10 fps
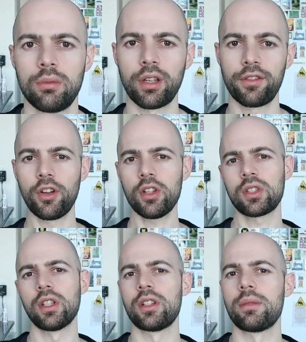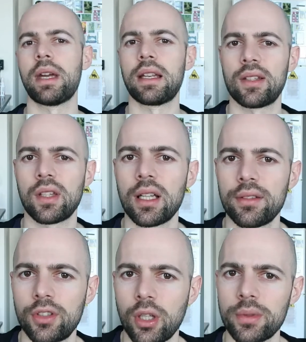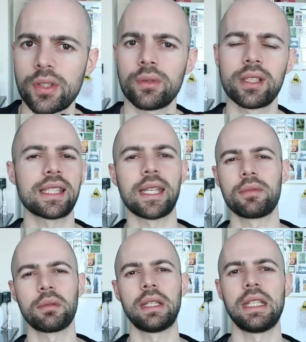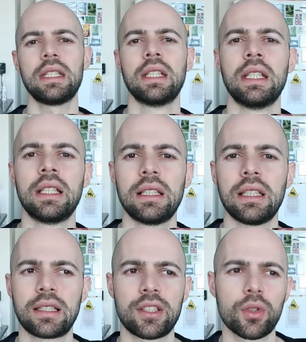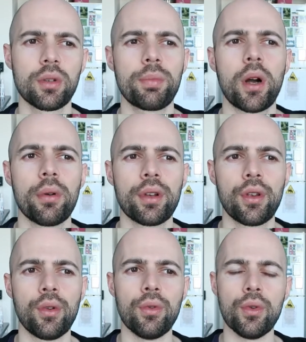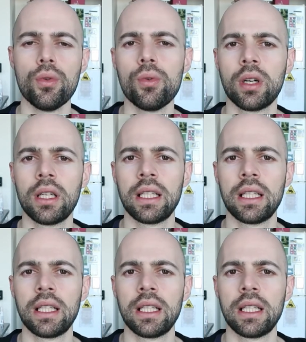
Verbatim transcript: When I first learned about his life, Thomas always seemed to me like the sort of poet who knew